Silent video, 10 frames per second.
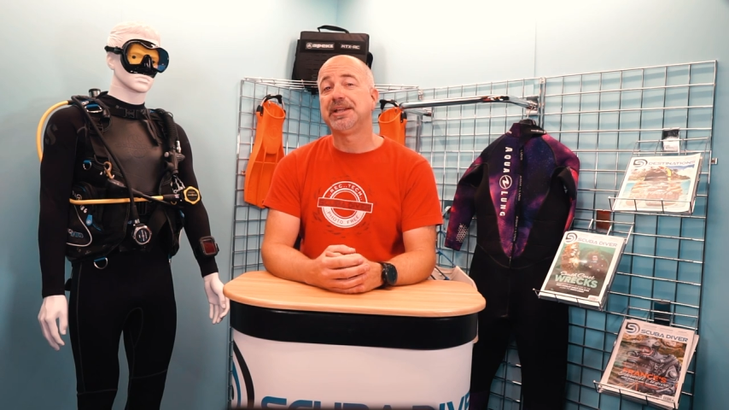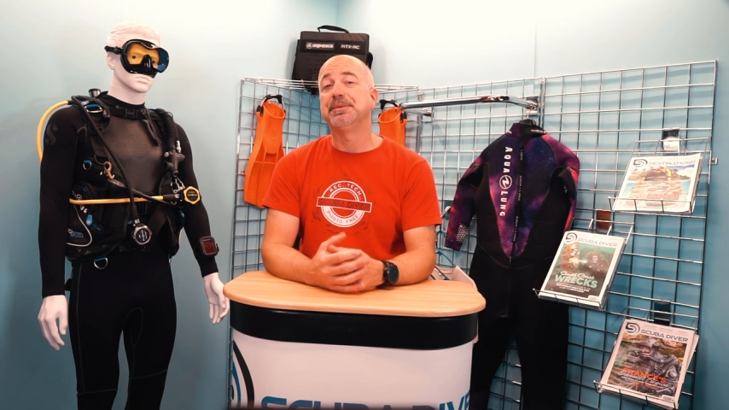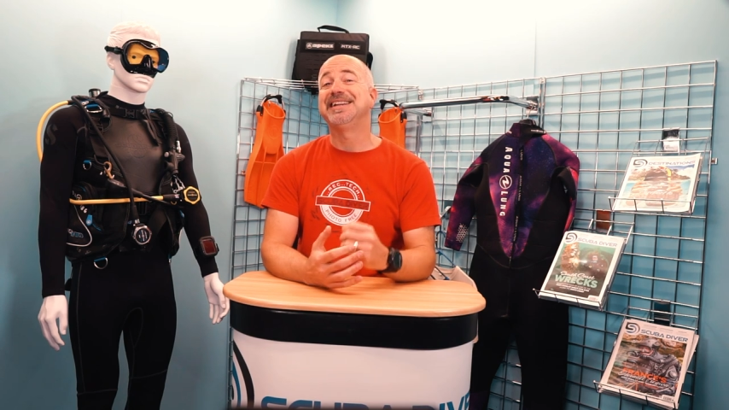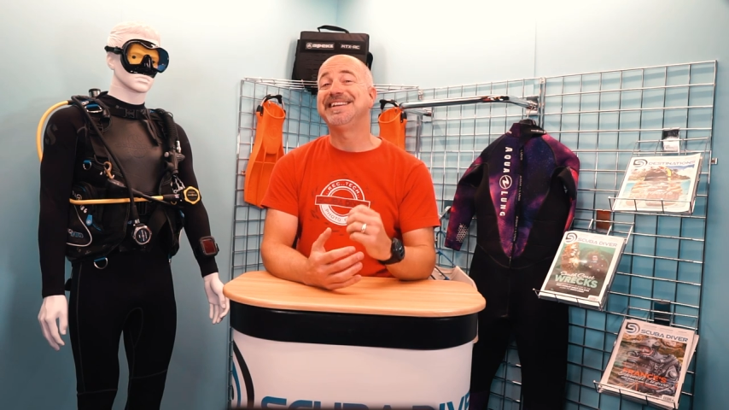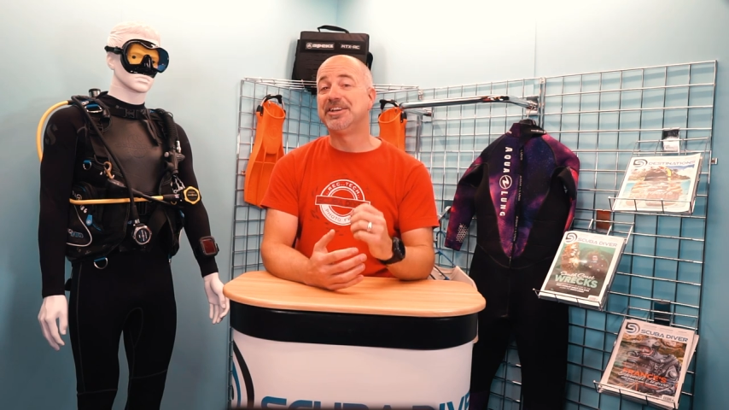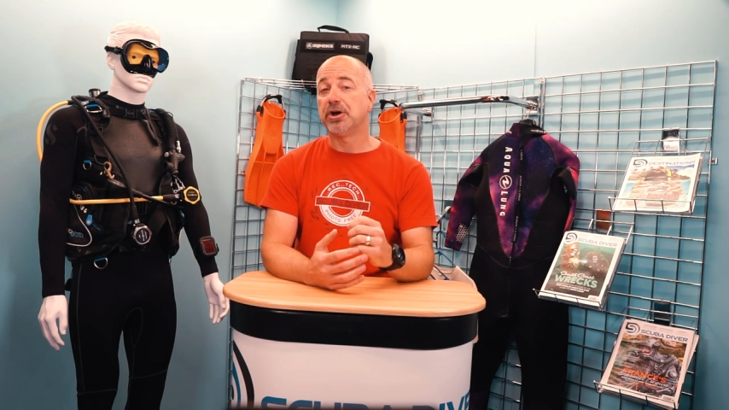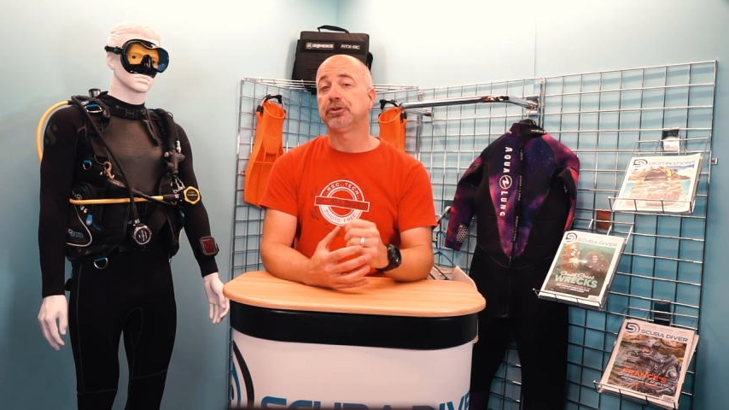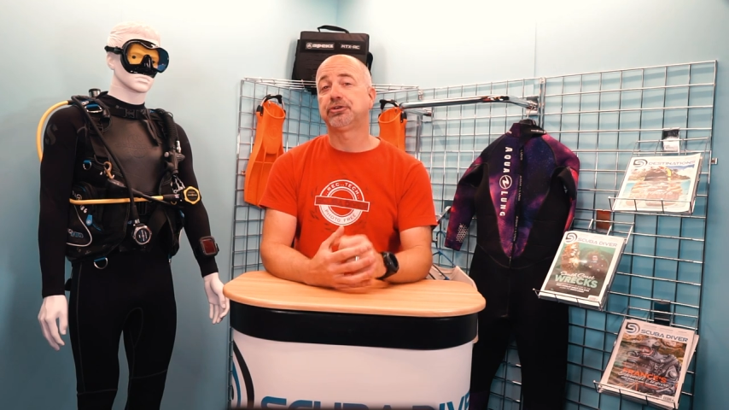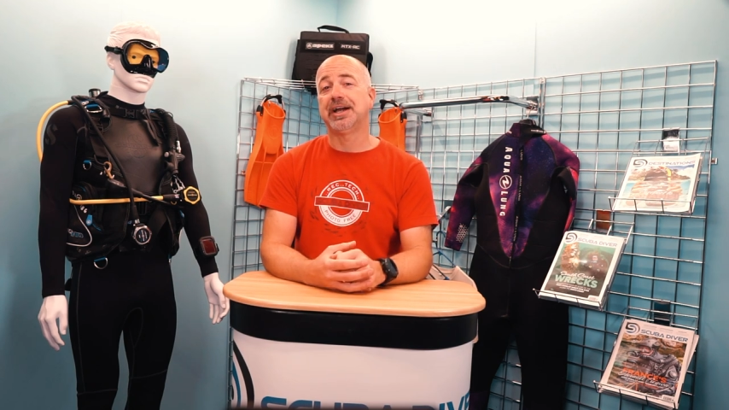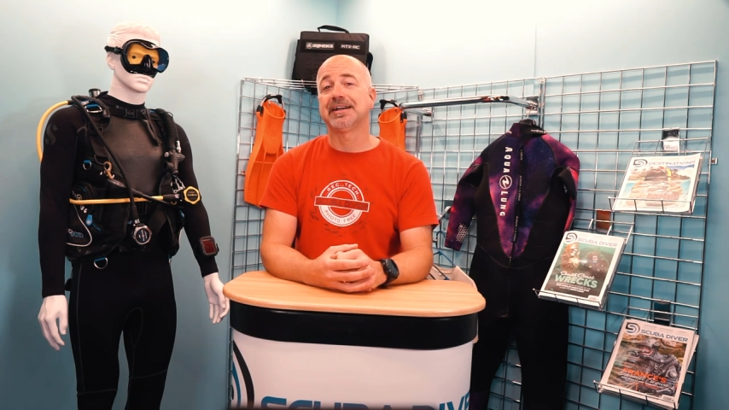DEMA did
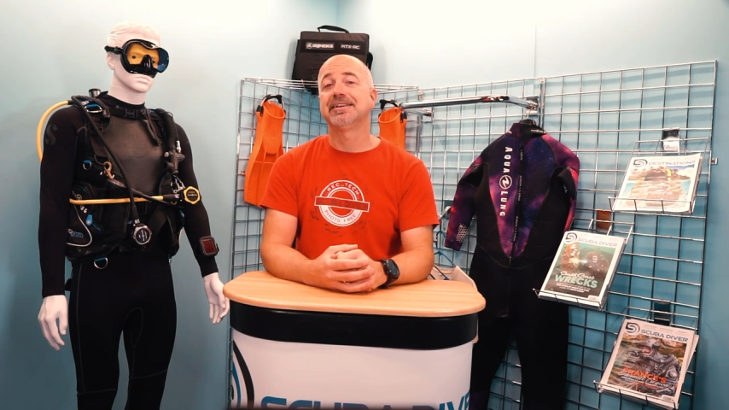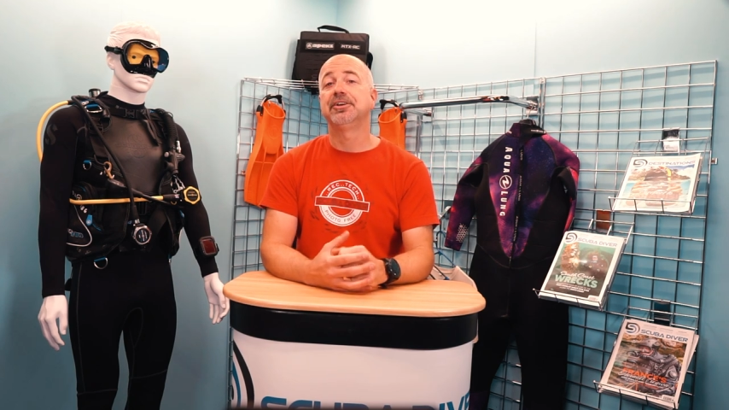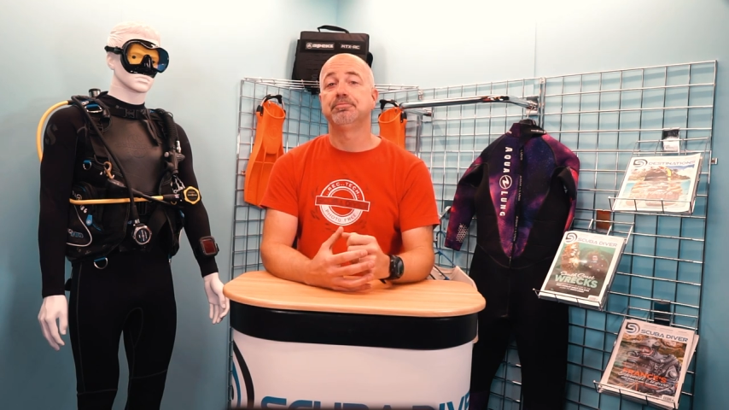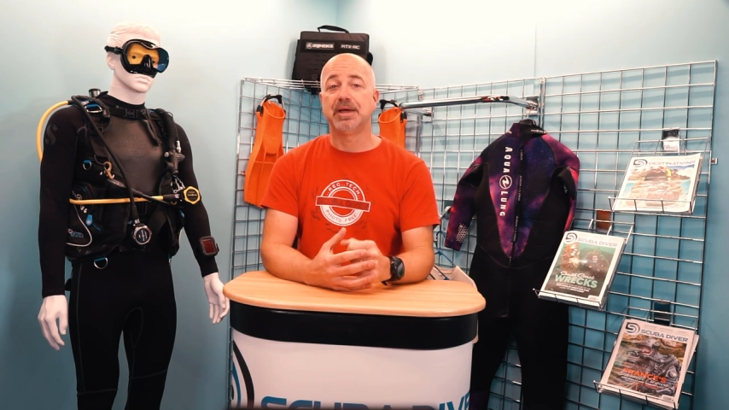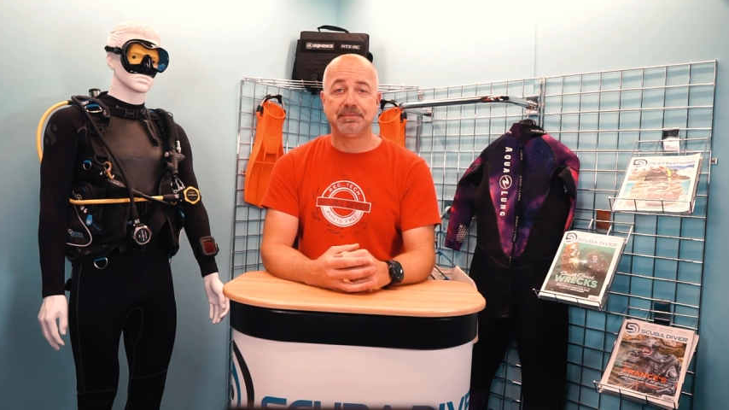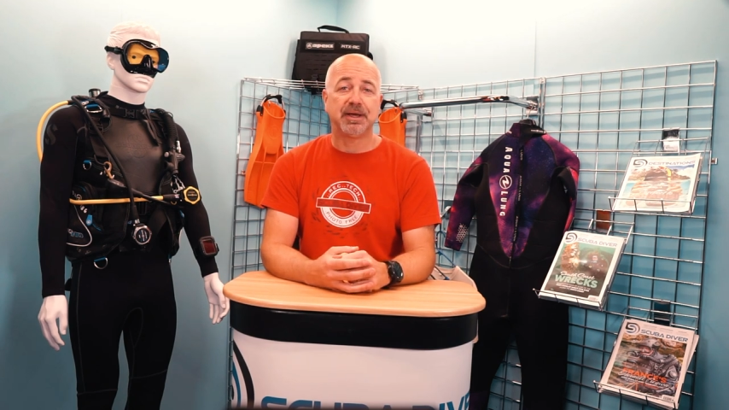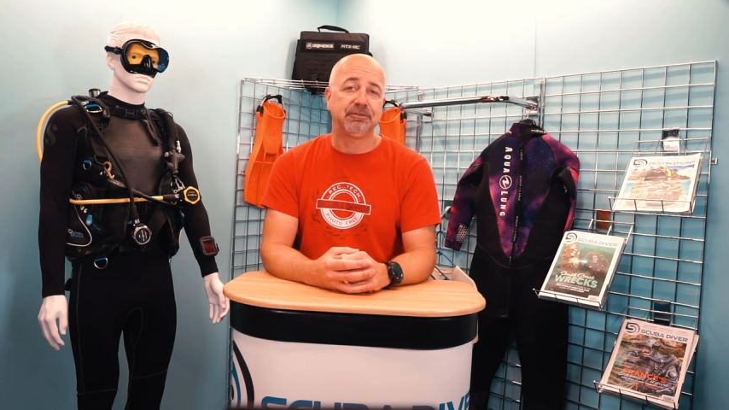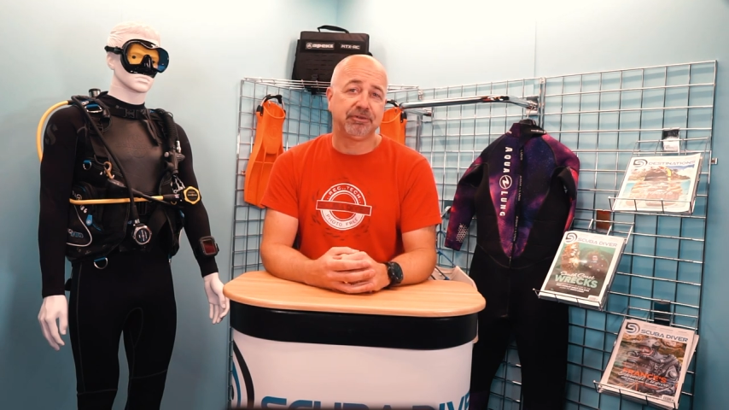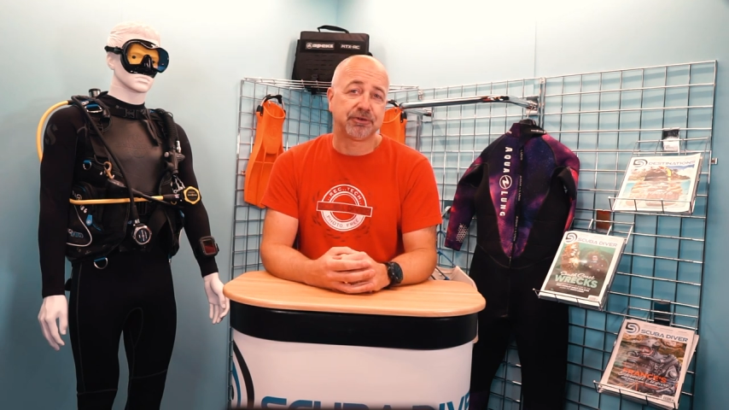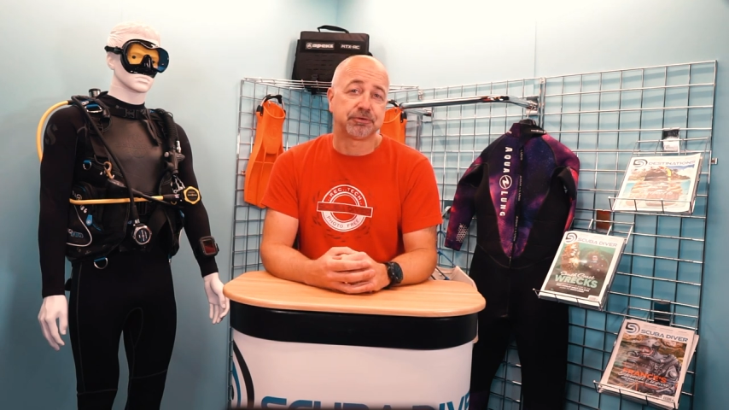not attract as many
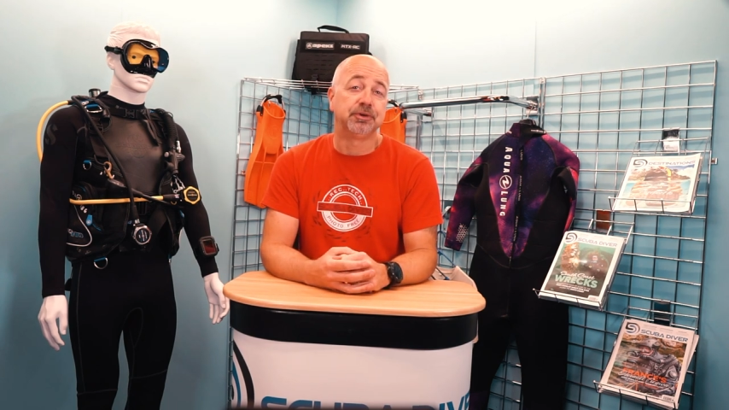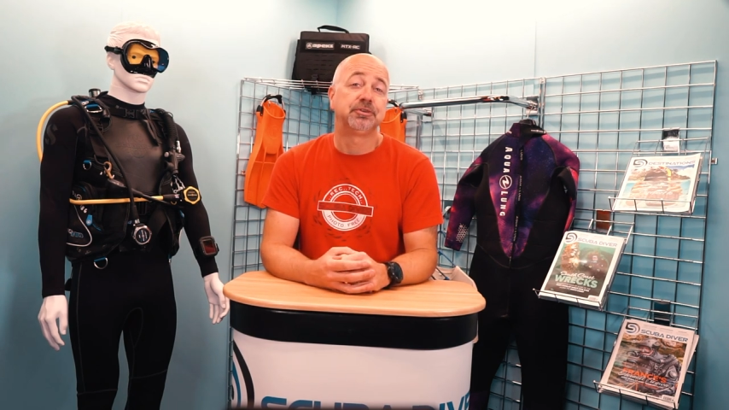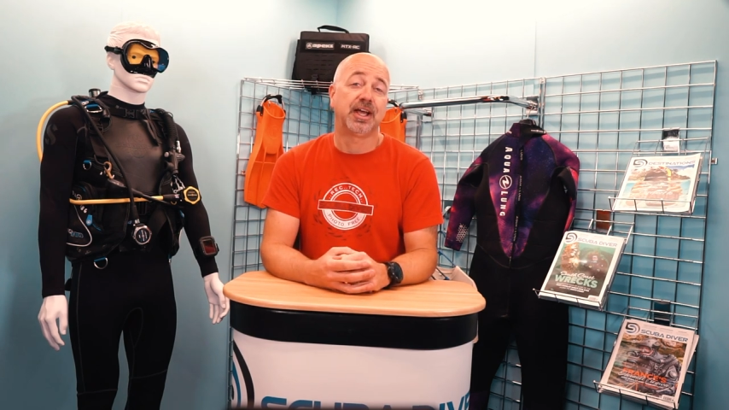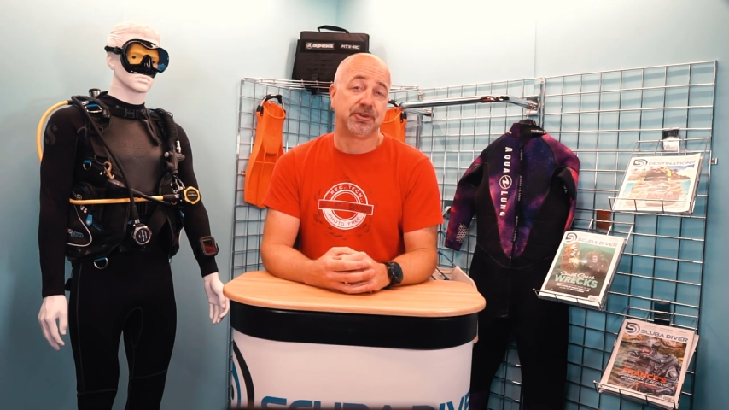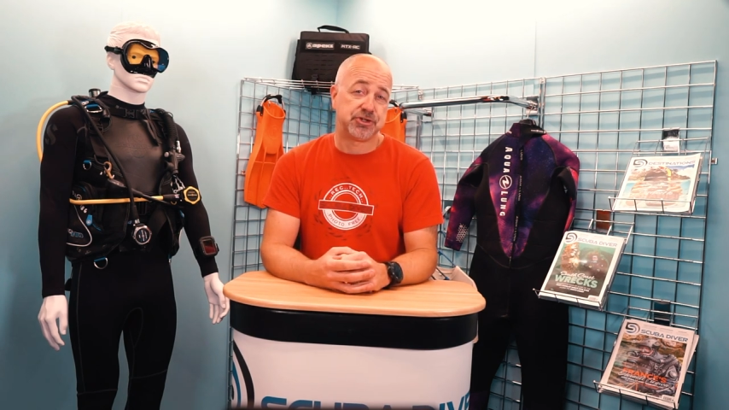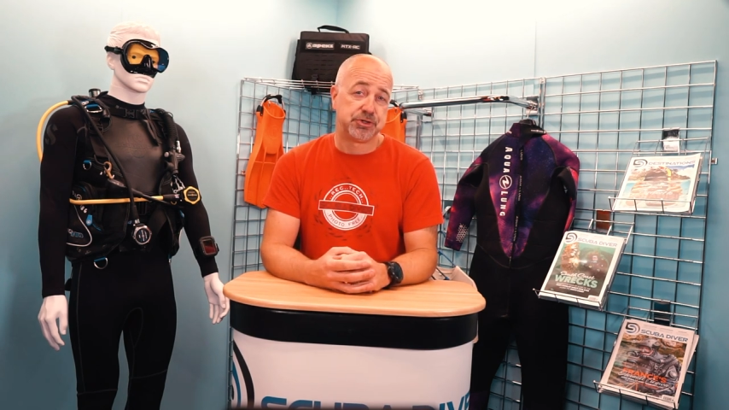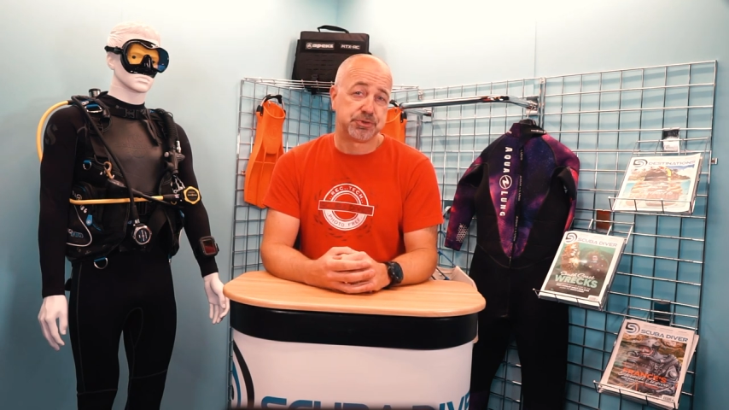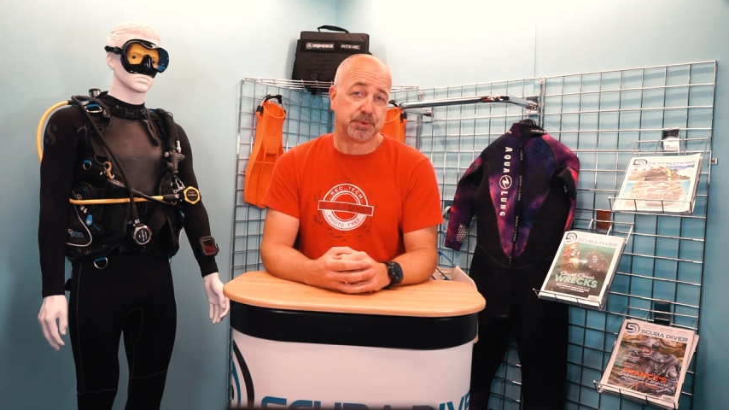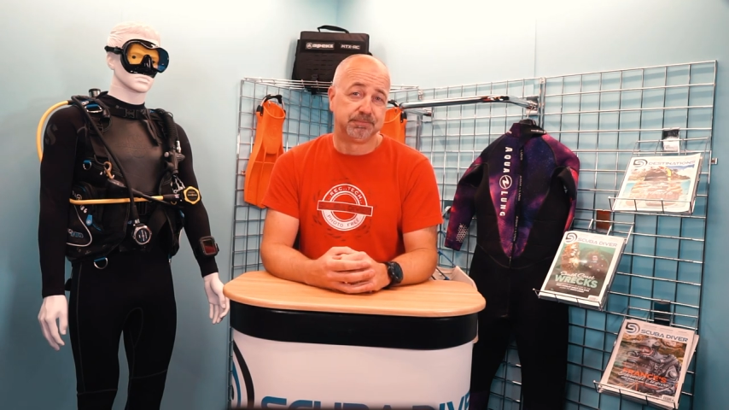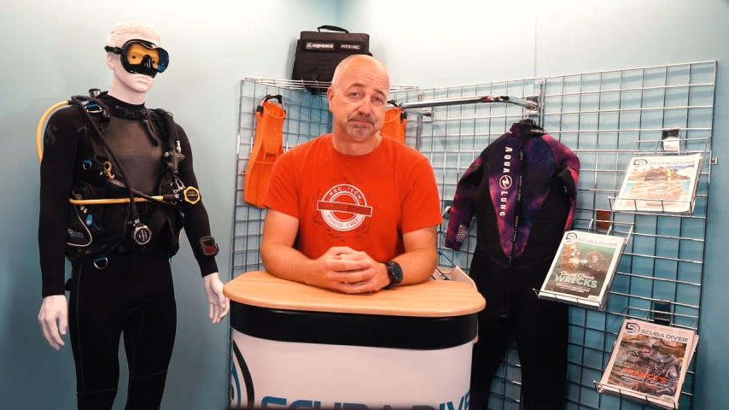manufacturers as
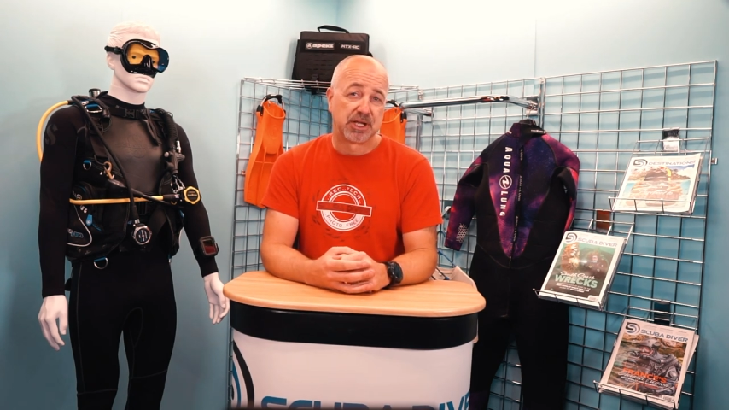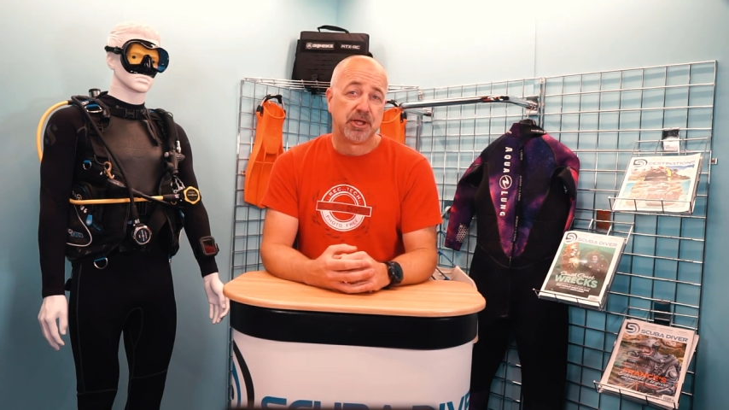usual,